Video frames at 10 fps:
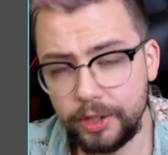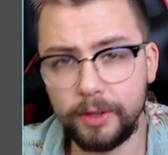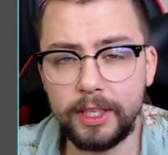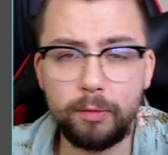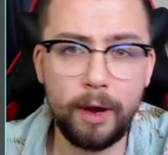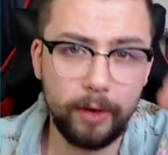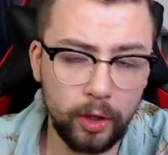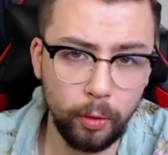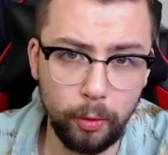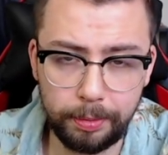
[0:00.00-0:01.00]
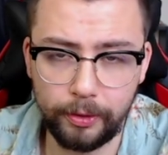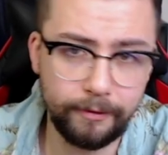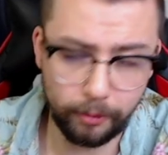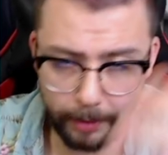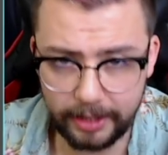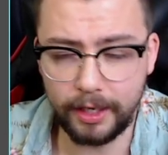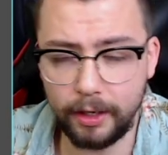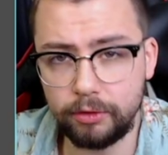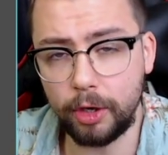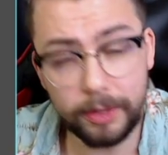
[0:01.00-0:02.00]
So this is where a cool plugin from
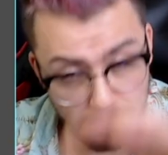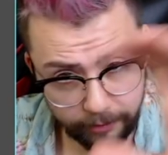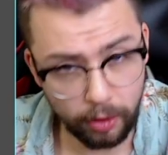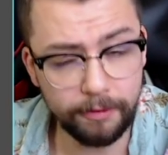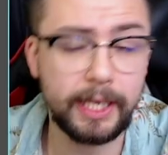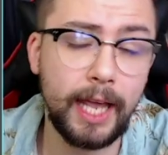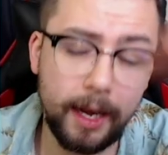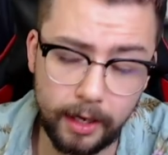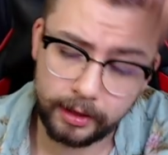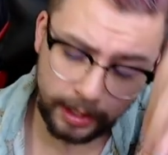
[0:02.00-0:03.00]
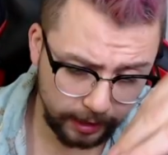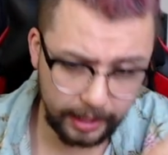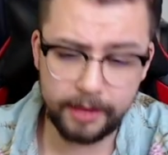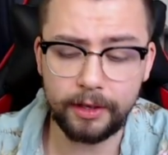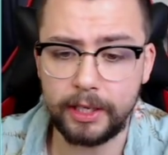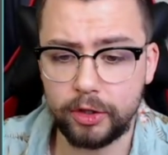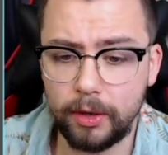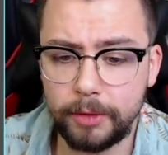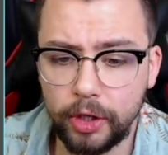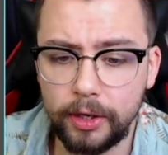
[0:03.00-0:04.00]
Xeldro, which I've covered again, link in the
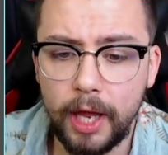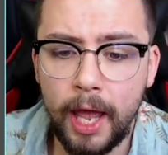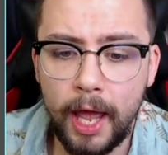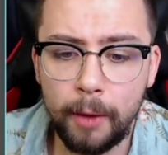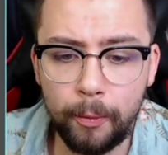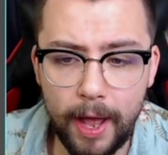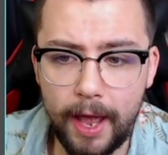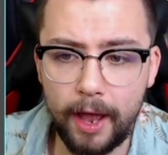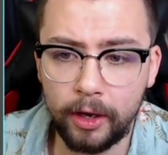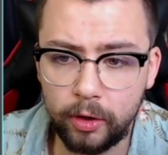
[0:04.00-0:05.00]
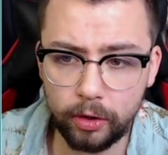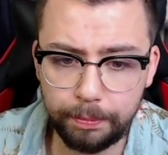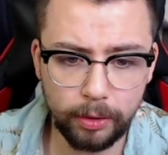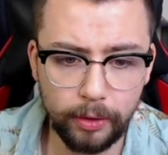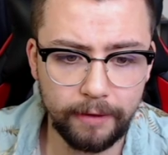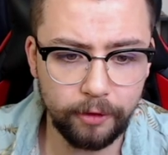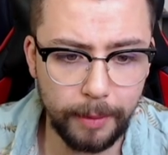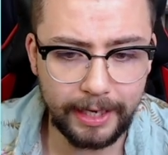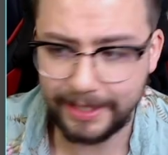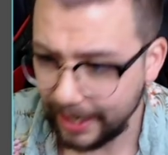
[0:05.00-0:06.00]
description, where a good plugin
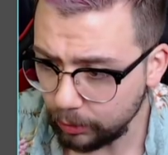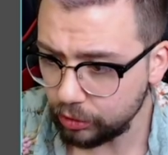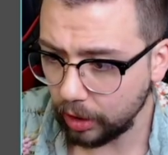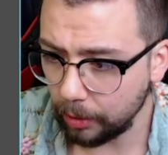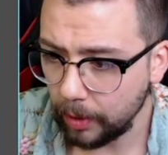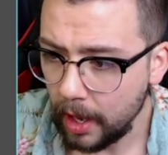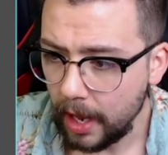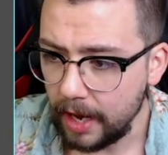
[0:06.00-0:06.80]
from Xeldro,